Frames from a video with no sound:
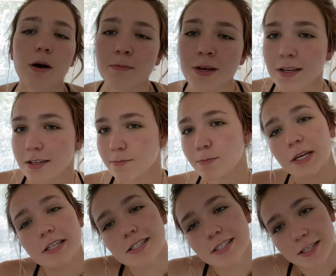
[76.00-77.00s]
not a
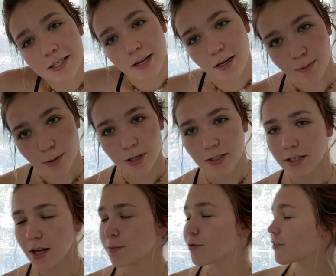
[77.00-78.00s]
big skincare person.
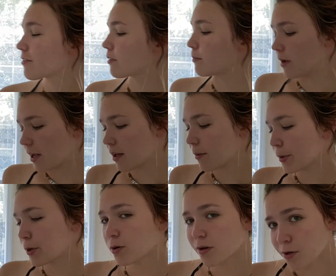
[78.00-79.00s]
I'm more of a makeup
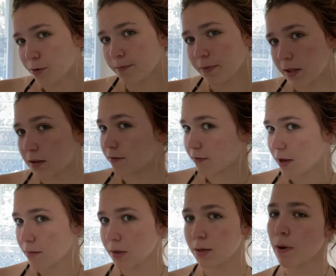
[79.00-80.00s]
guru in the
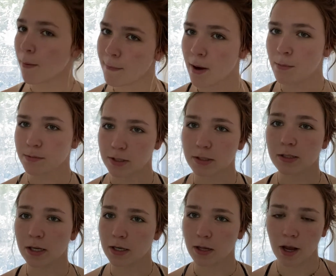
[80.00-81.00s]
family. My mom's a
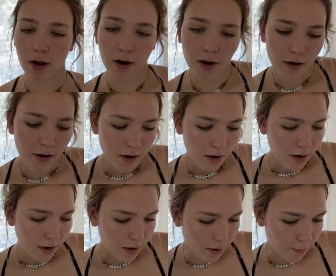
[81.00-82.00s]
skincare
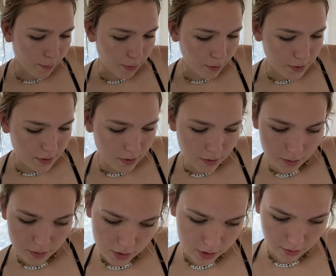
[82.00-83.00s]
person, though
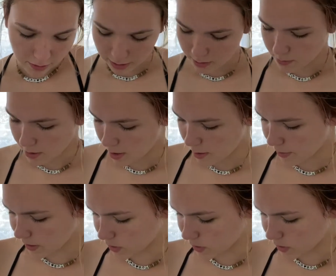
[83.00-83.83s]
she's great at makeup as